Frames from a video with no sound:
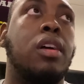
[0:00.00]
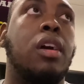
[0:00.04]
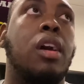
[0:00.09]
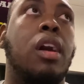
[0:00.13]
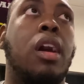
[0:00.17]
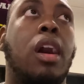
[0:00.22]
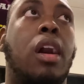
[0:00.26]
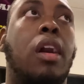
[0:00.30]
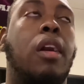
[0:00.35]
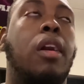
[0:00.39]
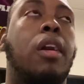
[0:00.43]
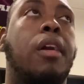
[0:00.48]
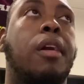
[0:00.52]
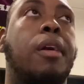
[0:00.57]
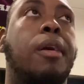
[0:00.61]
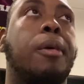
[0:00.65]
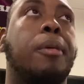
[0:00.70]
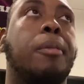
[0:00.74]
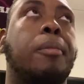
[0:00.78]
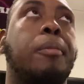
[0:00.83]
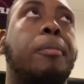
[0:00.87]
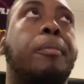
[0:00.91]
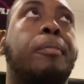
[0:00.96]

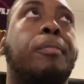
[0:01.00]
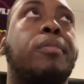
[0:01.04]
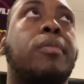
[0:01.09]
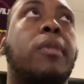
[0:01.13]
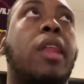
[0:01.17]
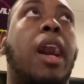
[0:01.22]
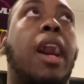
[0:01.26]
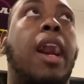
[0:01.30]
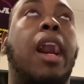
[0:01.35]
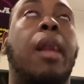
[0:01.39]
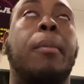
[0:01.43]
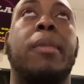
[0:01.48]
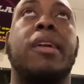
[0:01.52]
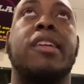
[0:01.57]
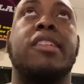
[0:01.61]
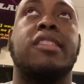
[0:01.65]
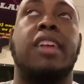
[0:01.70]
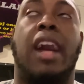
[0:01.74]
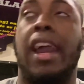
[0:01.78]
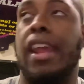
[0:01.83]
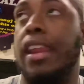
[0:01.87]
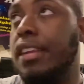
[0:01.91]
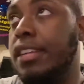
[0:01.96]
Um, I'm
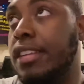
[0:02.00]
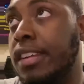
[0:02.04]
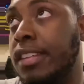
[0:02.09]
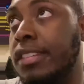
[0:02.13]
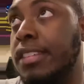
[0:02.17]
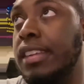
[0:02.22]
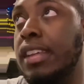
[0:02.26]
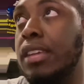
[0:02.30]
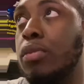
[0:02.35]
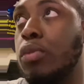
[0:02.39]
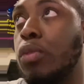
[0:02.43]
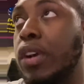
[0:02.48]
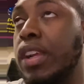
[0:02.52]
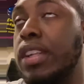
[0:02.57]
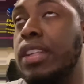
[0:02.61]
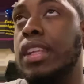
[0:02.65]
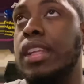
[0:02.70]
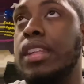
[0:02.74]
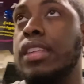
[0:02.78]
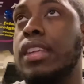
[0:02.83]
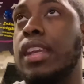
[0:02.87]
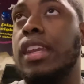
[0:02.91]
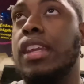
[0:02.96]
excited to see what
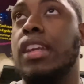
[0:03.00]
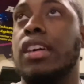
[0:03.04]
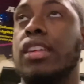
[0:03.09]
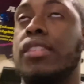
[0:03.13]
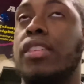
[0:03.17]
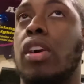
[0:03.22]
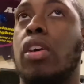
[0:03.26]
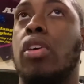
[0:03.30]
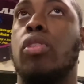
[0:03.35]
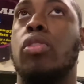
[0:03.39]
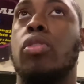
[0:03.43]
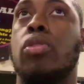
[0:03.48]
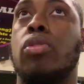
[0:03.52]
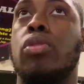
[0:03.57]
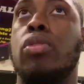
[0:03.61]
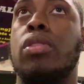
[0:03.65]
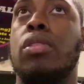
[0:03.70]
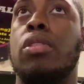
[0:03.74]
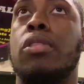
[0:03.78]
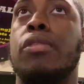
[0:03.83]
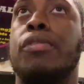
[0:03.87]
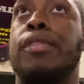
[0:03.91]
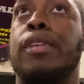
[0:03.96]
the years hold
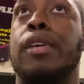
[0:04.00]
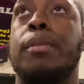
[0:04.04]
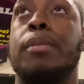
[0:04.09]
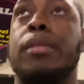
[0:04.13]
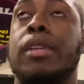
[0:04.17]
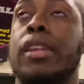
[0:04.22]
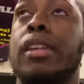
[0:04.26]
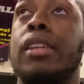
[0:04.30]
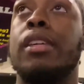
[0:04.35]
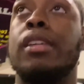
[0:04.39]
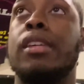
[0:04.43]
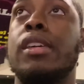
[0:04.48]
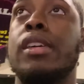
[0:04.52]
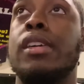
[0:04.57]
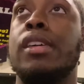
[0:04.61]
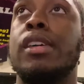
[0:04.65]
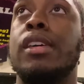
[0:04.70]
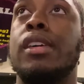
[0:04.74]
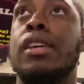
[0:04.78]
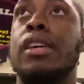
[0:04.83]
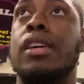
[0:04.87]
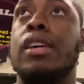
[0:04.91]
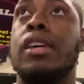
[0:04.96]
for me,
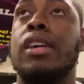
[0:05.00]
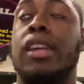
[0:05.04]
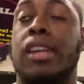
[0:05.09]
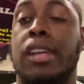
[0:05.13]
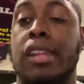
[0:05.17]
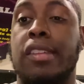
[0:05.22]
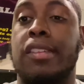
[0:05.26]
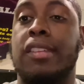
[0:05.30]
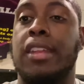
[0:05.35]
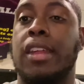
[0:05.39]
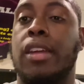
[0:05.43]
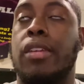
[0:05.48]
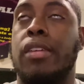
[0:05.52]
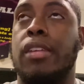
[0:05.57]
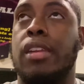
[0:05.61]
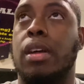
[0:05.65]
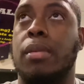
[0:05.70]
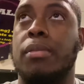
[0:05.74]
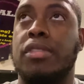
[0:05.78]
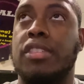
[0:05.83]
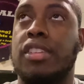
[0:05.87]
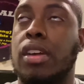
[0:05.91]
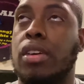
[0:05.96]
considering
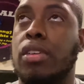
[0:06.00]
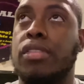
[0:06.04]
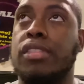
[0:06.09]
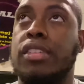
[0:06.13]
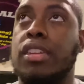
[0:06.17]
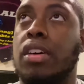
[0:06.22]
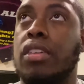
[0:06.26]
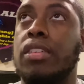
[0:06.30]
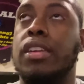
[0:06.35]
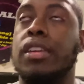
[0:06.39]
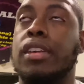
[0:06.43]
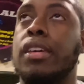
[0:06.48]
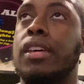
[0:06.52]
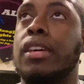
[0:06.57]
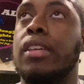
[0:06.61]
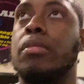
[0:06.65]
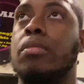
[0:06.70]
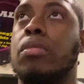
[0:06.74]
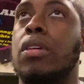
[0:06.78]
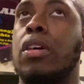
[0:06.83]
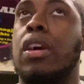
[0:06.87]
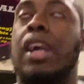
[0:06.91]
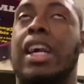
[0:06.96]
I'm so, so
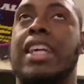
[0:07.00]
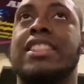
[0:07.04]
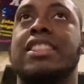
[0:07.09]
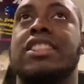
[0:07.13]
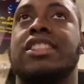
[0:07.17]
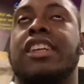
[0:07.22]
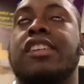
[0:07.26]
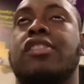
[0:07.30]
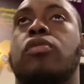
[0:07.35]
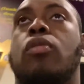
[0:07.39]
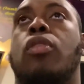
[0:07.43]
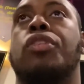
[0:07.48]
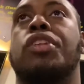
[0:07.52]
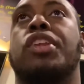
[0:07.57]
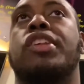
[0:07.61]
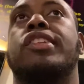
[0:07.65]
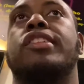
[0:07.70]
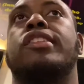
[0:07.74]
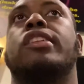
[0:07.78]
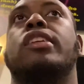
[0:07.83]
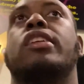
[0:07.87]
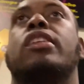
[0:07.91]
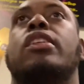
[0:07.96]
young, bro. I just want to
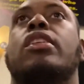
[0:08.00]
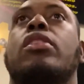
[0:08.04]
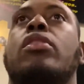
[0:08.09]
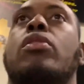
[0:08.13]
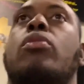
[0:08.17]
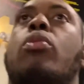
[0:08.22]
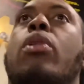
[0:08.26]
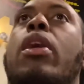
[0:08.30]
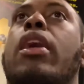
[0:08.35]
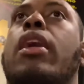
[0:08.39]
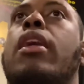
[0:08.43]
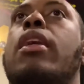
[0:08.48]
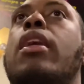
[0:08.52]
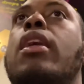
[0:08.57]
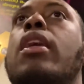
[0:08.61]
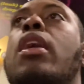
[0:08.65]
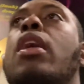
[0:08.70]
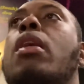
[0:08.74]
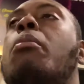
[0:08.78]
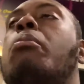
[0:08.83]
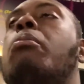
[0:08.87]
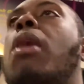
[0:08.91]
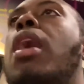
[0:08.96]
see where
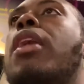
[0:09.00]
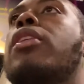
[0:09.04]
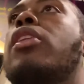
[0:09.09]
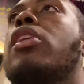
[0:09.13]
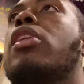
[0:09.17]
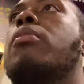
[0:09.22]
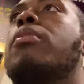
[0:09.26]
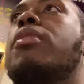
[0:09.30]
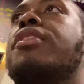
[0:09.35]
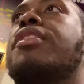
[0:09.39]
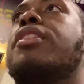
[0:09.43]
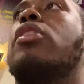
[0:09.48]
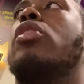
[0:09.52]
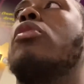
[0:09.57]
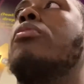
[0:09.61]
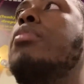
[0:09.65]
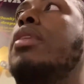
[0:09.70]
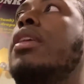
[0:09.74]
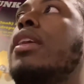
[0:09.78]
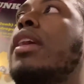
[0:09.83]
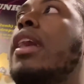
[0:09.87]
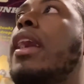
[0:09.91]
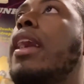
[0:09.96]
my number's going to
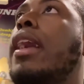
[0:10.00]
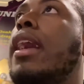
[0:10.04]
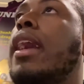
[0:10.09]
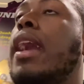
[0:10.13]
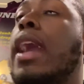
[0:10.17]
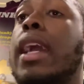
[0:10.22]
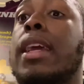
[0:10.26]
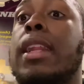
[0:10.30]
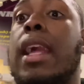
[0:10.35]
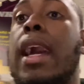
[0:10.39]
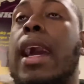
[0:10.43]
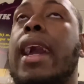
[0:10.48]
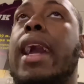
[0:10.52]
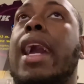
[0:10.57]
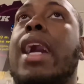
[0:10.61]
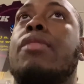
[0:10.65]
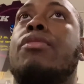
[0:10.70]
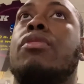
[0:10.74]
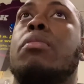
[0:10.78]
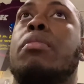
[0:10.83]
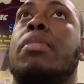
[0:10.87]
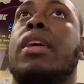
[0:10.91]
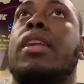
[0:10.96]
be at. And I
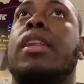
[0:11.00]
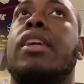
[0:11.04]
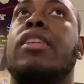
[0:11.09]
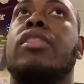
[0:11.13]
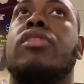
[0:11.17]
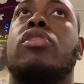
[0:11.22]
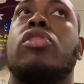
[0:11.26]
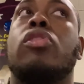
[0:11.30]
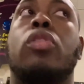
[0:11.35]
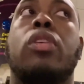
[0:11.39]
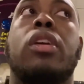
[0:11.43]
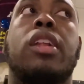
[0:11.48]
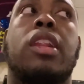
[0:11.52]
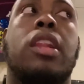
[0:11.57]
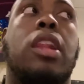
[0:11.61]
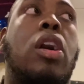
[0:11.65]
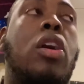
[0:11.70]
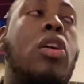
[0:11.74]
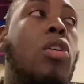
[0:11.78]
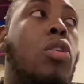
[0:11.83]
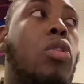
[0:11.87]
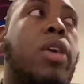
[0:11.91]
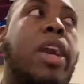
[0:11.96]
haven't been into it
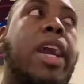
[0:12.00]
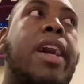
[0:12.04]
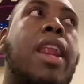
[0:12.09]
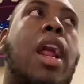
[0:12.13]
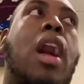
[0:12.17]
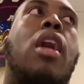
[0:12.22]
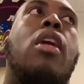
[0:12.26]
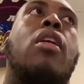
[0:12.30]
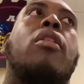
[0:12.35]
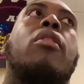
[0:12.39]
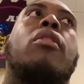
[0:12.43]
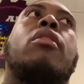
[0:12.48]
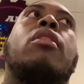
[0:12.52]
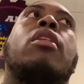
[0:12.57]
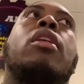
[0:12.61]
long at all.